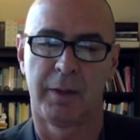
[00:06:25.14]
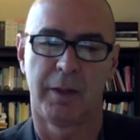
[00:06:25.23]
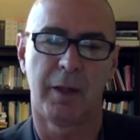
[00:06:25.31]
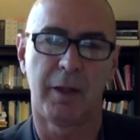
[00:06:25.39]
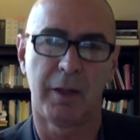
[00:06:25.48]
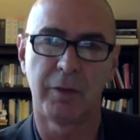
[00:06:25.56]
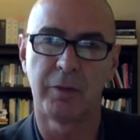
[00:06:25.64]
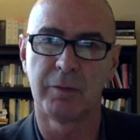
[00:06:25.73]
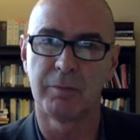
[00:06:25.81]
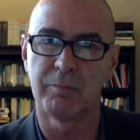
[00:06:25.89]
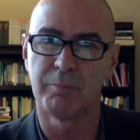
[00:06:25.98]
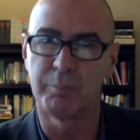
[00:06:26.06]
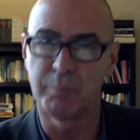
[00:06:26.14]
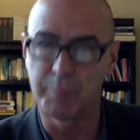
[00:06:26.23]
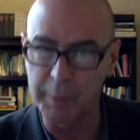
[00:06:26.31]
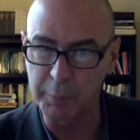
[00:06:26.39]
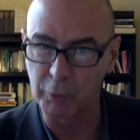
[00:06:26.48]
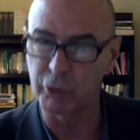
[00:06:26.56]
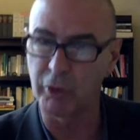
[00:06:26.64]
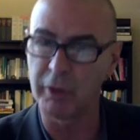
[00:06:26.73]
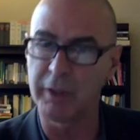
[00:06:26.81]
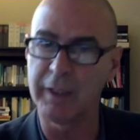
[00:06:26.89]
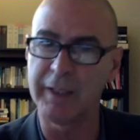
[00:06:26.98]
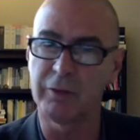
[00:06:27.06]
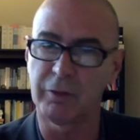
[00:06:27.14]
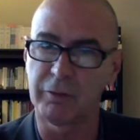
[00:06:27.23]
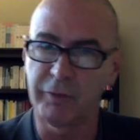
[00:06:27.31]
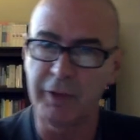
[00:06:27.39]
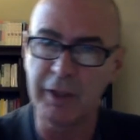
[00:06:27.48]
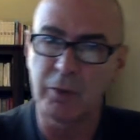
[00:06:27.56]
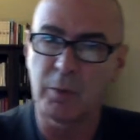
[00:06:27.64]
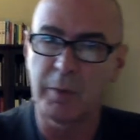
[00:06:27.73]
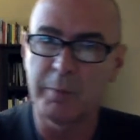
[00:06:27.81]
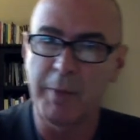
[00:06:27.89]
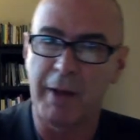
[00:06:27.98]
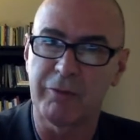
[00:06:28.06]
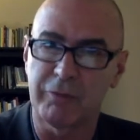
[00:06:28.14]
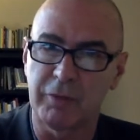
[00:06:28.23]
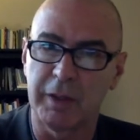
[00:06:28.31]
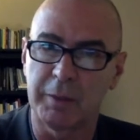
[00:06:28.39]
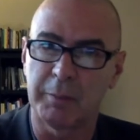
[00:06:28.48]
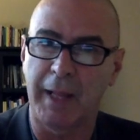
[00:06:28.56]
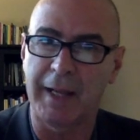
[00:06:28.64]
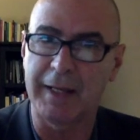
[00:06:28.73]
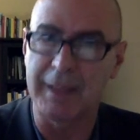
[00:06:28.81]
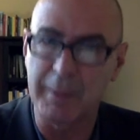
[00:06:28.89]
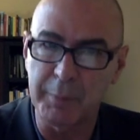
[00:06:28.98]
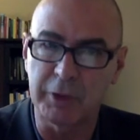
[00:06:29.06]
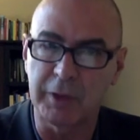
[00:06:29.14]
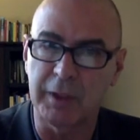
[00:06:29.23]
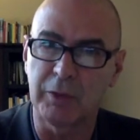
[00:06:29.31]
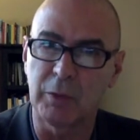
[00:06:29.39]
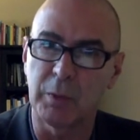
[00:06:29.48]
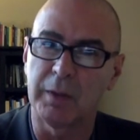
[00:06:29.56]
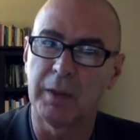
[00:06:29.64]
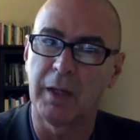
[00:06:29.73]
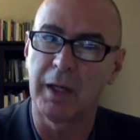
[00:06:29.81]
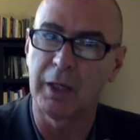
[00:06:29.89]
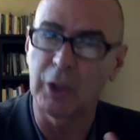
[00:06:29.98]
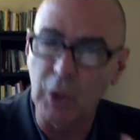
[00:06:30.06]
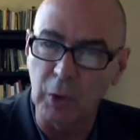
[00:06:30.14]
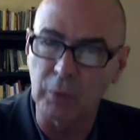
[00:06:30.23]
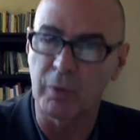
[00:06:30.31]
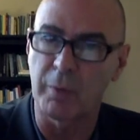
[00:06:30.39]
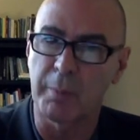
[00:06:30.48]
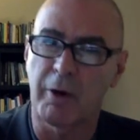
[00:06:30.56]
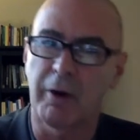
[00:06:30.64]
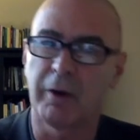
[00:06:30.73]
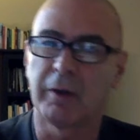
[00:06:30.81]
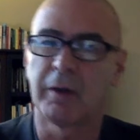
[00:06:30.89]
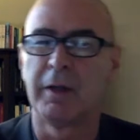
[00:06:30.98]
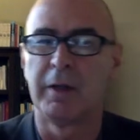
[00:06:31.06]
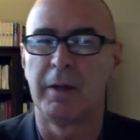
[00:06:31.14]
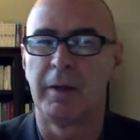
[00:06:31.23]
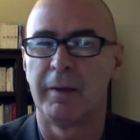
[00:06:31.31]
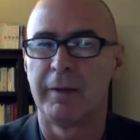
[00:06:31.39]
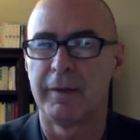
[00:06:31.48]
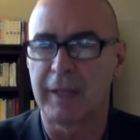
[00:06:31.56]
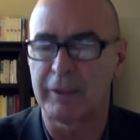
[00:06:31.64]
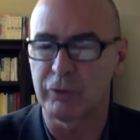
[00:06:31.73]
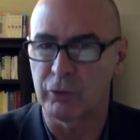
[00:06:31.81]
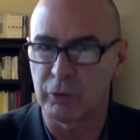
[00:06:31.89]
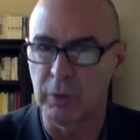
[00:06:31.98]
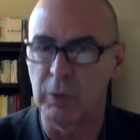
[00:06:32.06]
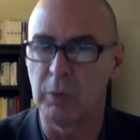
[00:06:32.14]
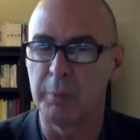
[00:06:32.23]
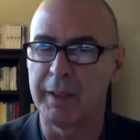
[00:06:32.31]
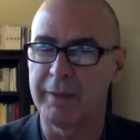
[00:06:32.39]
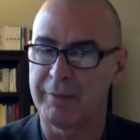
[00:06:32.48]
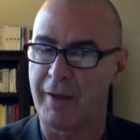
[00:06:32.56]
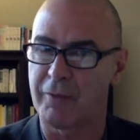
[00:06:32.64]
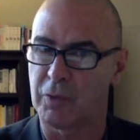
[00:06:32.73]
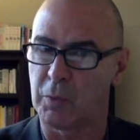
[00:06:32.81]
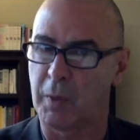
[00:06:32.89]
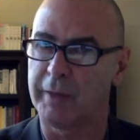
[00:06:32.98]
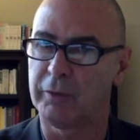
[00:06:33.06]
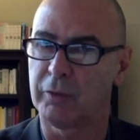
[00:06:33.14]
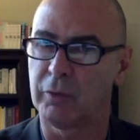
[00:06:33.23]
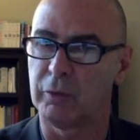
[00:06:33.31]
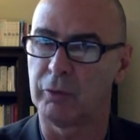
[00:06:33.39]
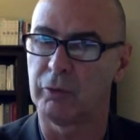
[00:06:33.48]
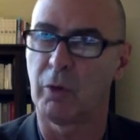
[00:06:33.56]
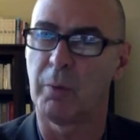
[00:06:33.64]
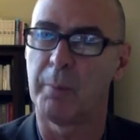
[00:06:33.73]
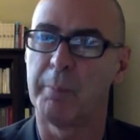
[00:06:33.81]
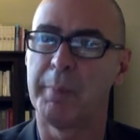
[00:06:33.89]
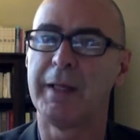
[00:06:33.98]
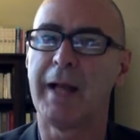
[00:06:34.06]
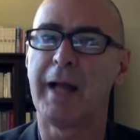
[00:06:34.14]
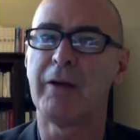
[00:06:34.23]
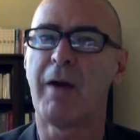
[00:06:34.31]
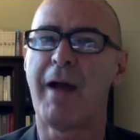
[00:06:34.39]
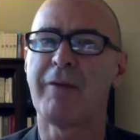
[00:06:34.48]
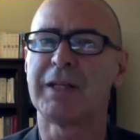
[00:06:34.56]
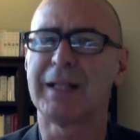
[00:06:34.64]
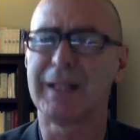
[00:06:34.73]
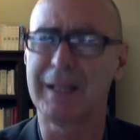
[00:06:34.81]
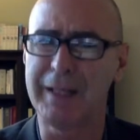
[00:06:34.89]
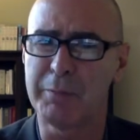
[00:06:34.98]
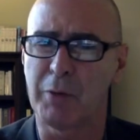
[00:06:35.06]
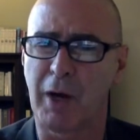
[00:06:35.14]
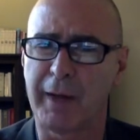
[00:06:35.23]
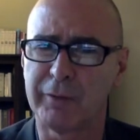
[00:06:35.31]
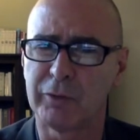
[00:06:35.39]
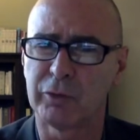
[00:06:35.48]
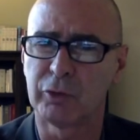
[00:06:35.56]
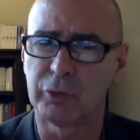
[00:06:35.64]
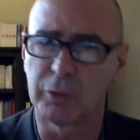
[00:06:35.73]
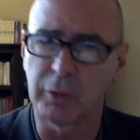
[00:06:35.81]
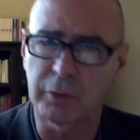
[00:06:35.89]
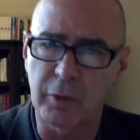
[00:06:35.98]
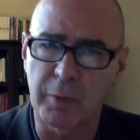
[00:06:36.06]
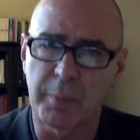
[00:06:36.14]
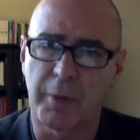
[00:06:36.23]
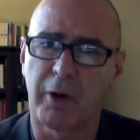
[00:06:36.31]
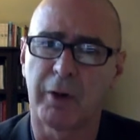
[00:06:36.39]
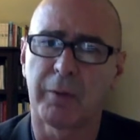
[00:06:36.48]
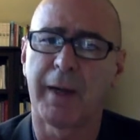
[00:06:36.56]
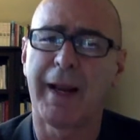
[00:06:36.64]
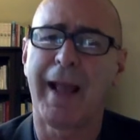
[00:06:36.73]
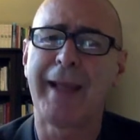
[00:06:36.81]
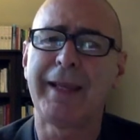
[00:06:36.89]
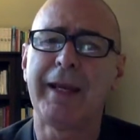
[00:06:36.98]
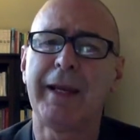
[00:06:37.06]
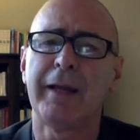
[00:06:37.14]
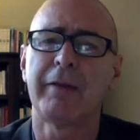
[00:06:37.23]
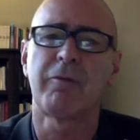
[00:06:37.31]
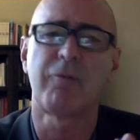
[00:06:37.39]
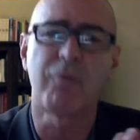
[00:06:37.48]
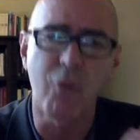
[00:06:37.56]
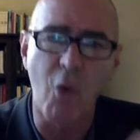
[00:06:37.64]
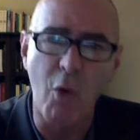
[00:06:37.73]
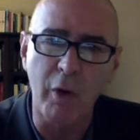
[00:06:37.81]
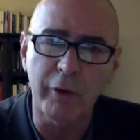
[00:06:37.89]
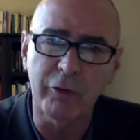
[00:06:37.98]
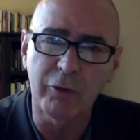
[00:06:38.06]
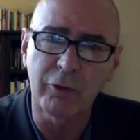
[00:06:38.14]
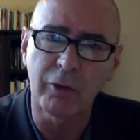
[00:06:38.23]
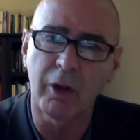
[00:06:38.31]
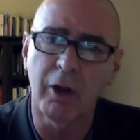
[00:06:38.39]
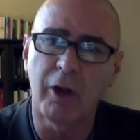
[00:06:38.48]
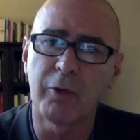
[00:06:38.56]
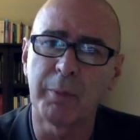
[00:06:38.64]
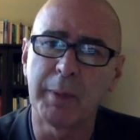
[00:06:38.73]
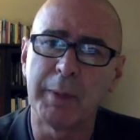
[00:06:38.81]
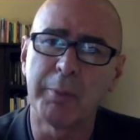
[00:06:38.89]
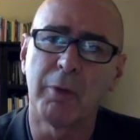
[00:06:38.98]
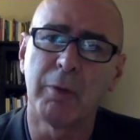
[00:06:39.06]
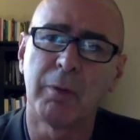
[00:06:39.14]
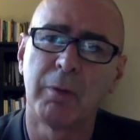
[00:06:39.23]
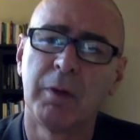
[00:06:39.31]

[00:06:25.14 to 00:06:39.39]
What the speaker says: Uh, People shouldn't interfere with my freedom and liberty to go to the park. That's true because I have a right to do so, but I don't have a claim right to go to the park, right? I can't force other people,